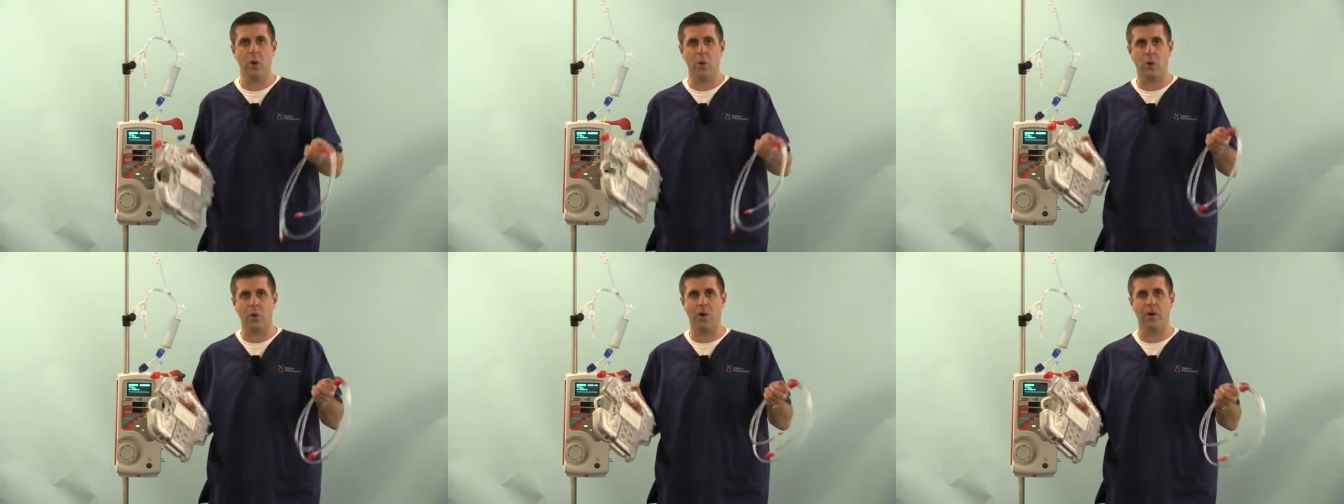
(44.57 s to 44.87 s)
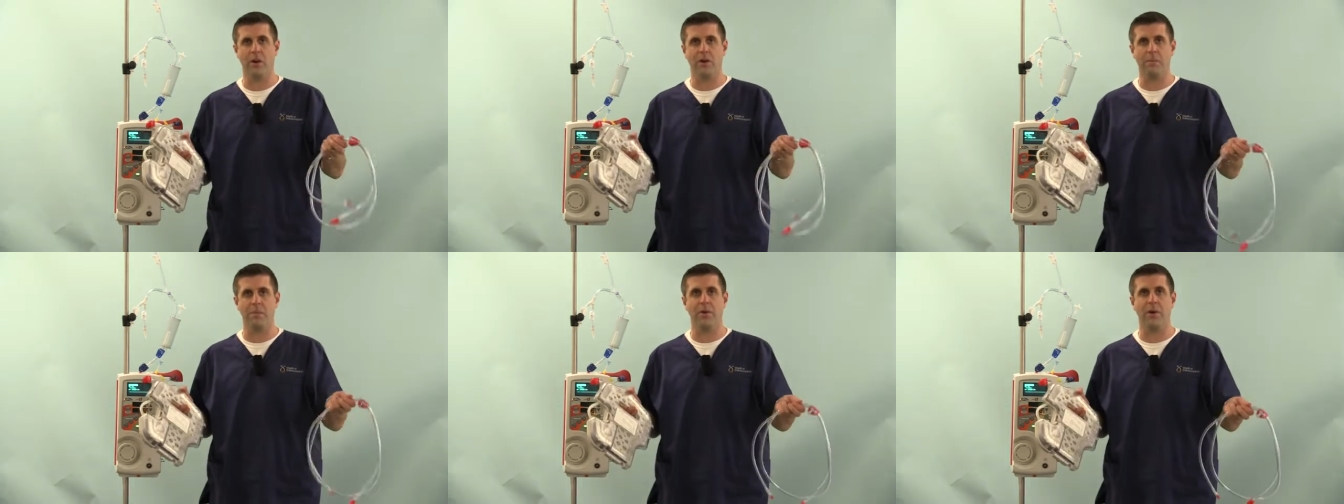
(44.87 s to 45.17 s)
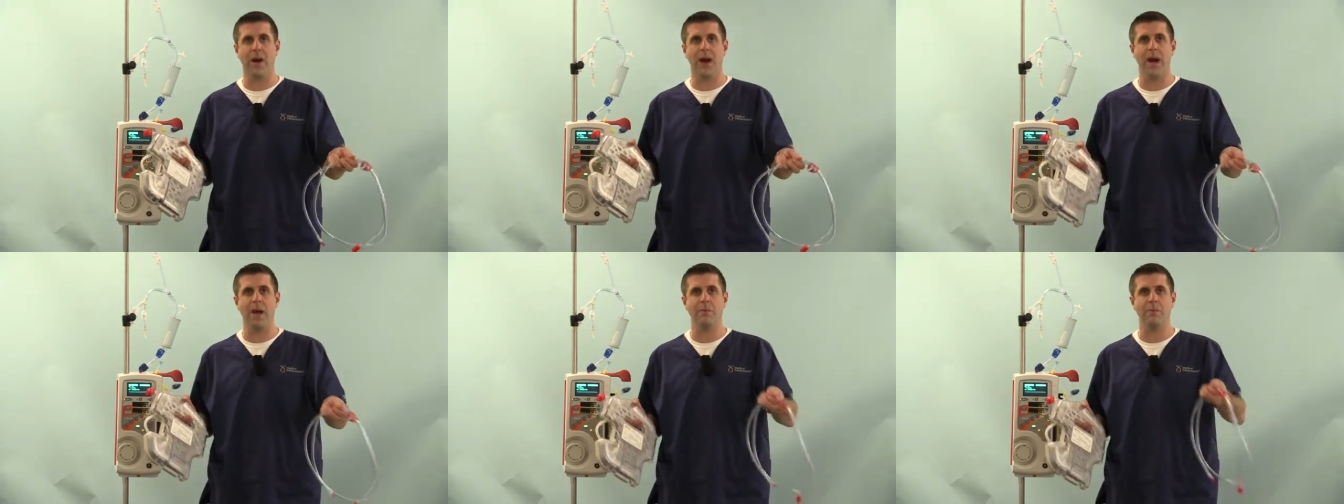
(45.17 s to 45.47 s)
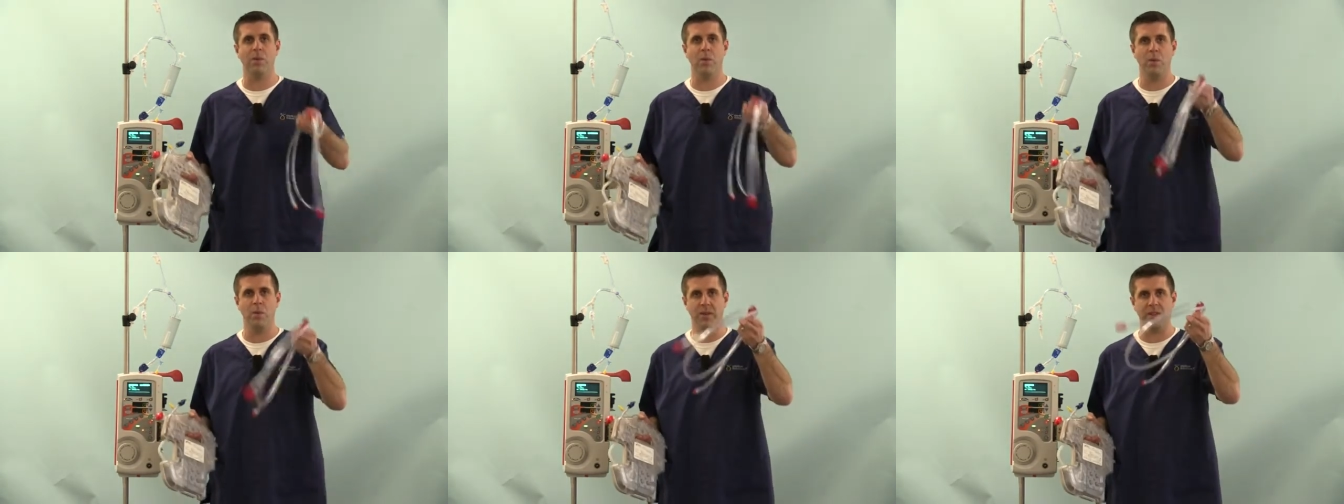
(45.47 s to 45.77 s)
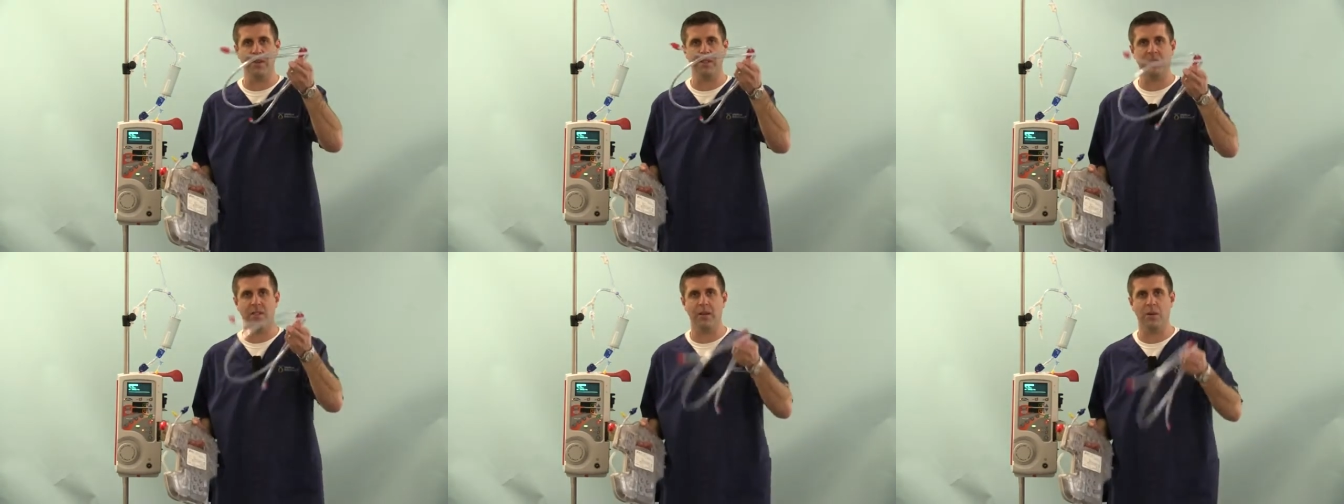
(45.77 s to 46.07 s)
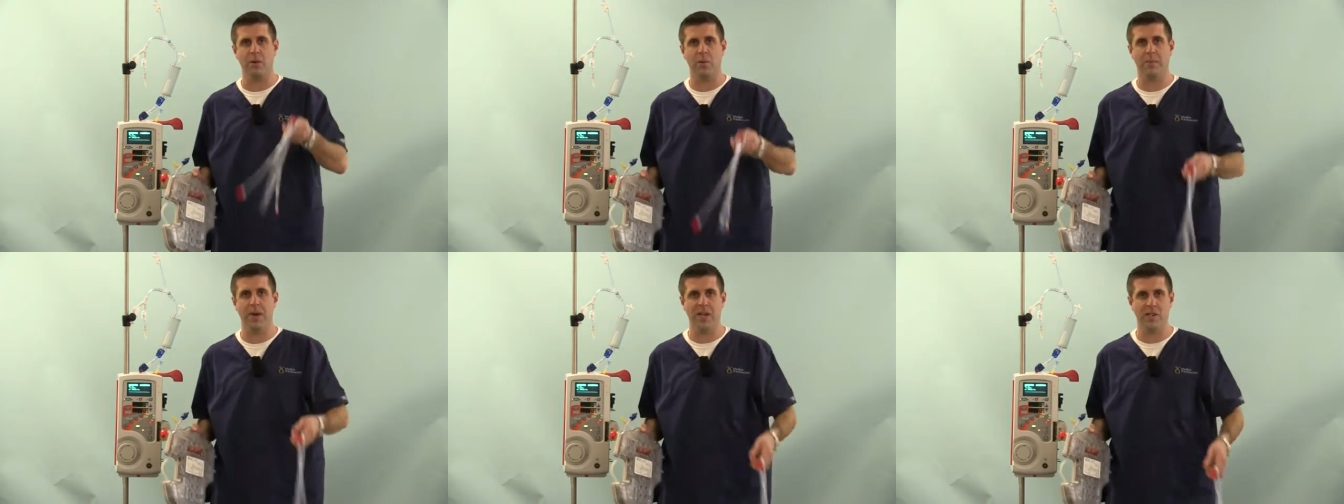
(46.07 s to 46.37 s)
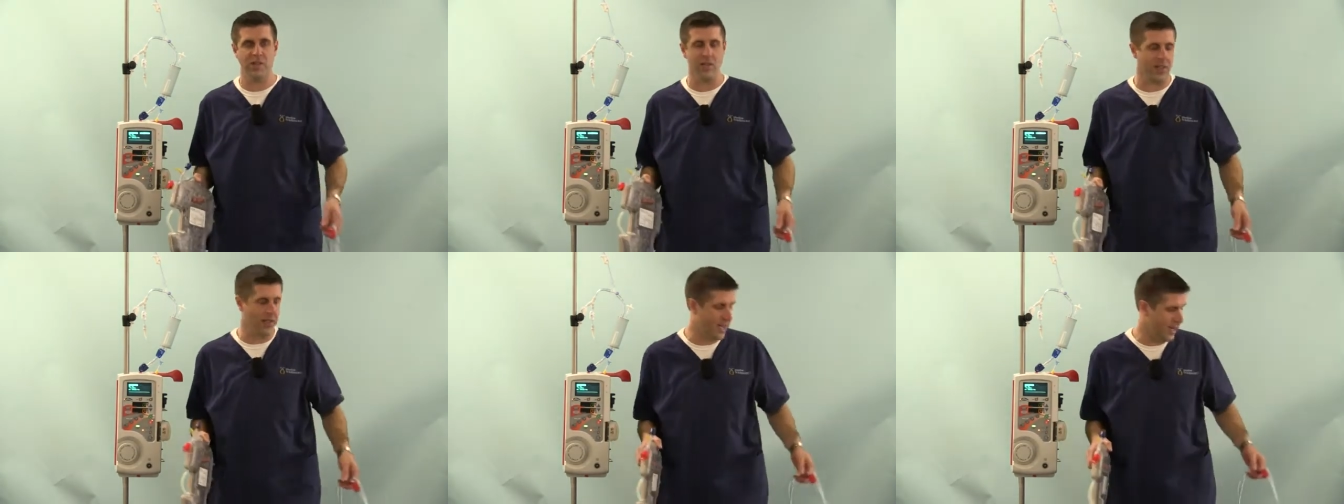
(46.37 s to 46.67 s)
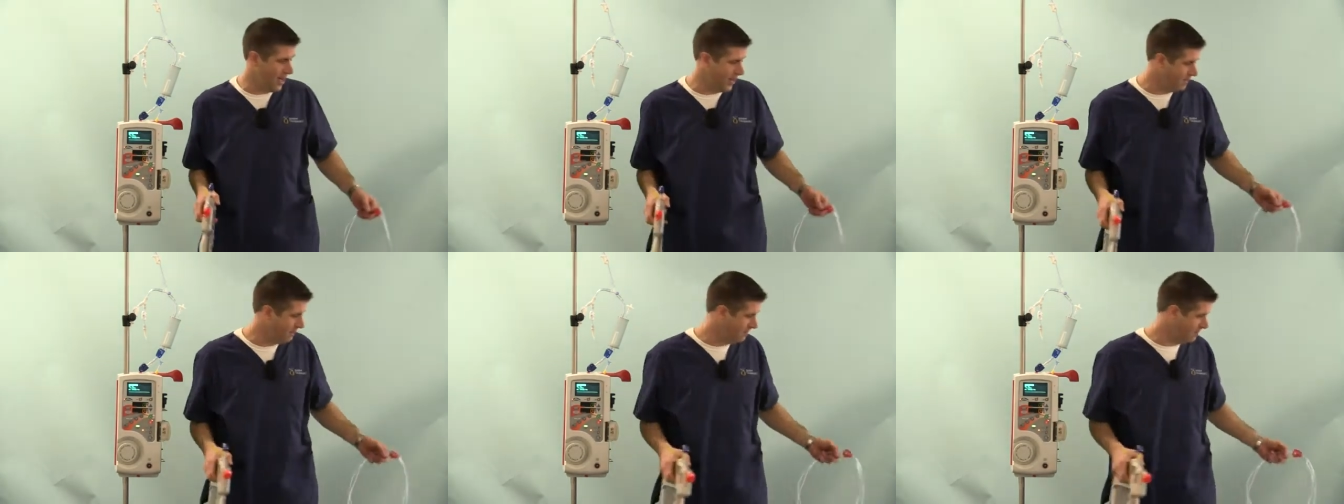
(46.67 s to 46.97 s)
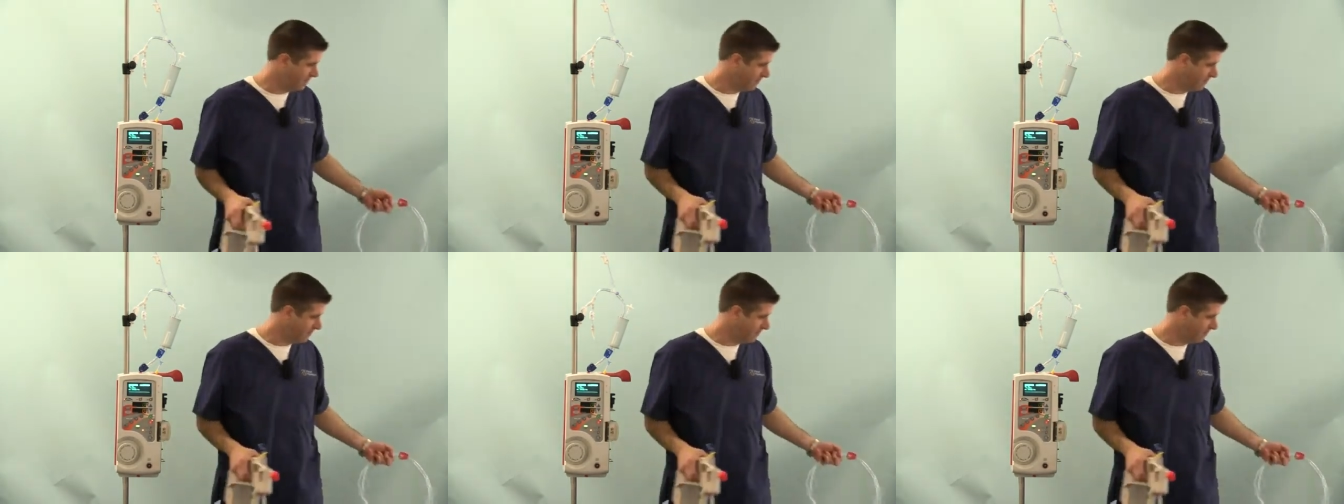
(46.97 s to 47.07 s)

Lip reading: We're going to prime with the single patient line.